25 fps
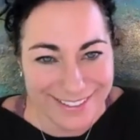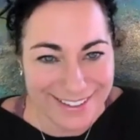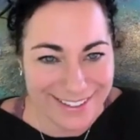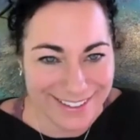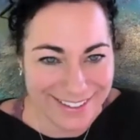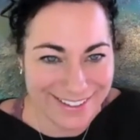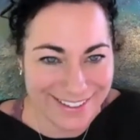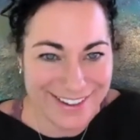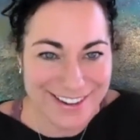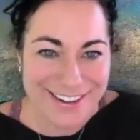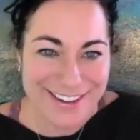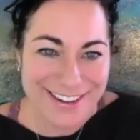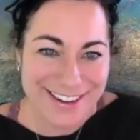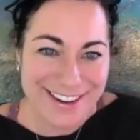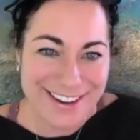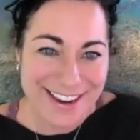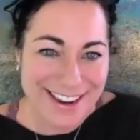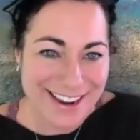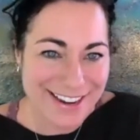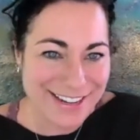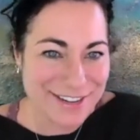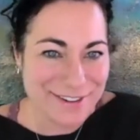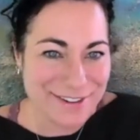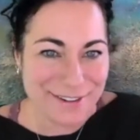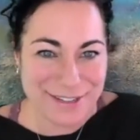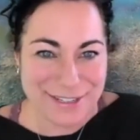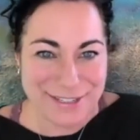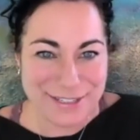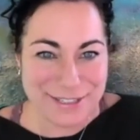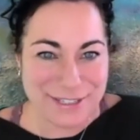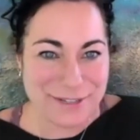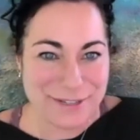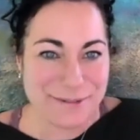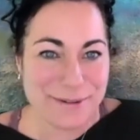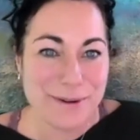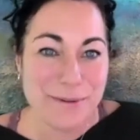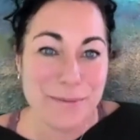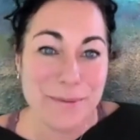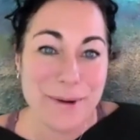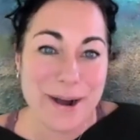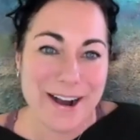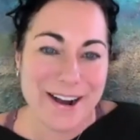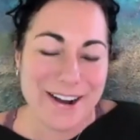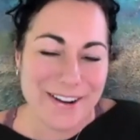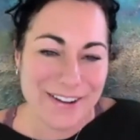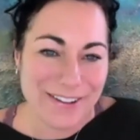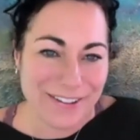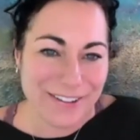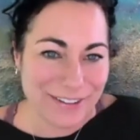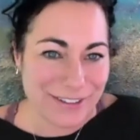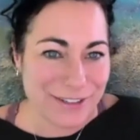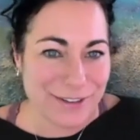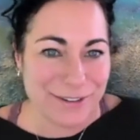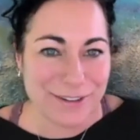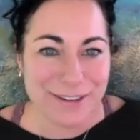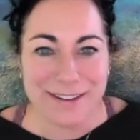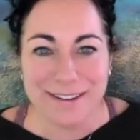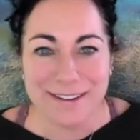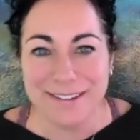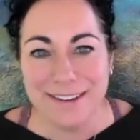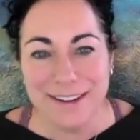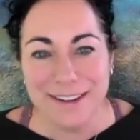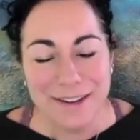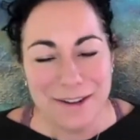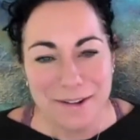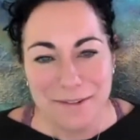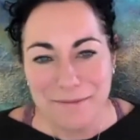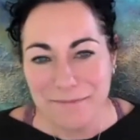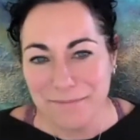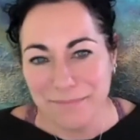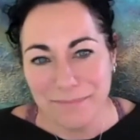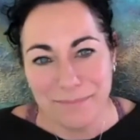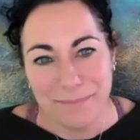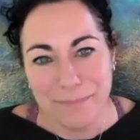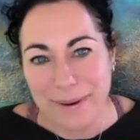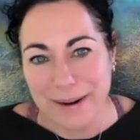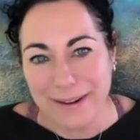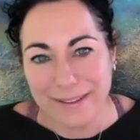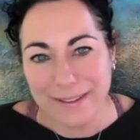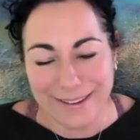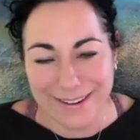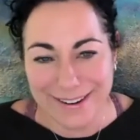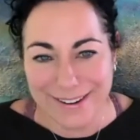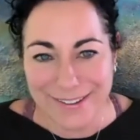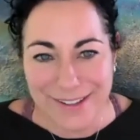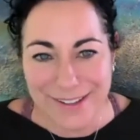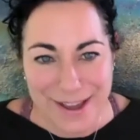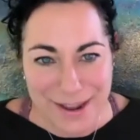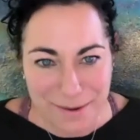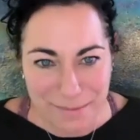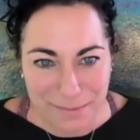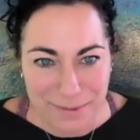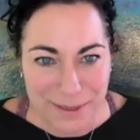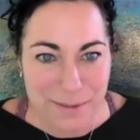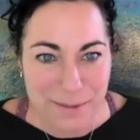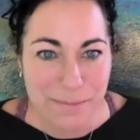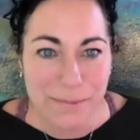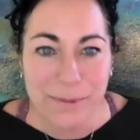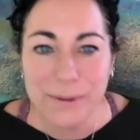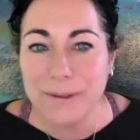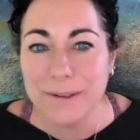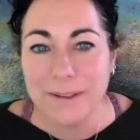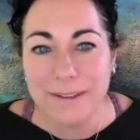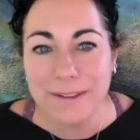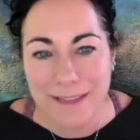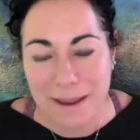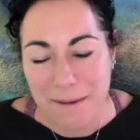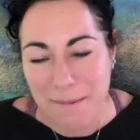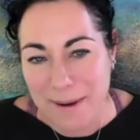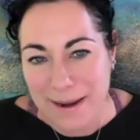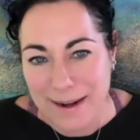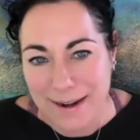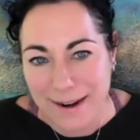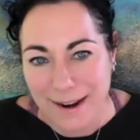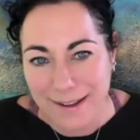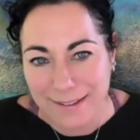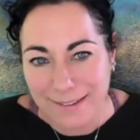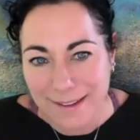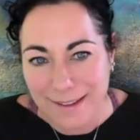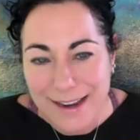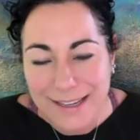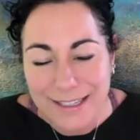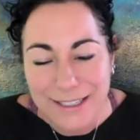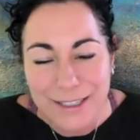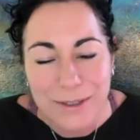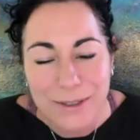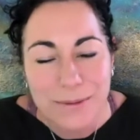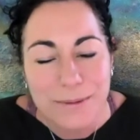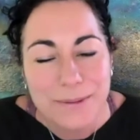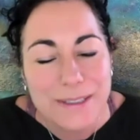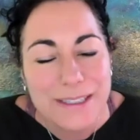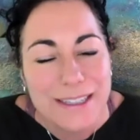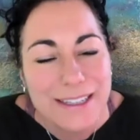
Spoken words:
And you can do it well, or you can bug the hell out of people and they may not like you.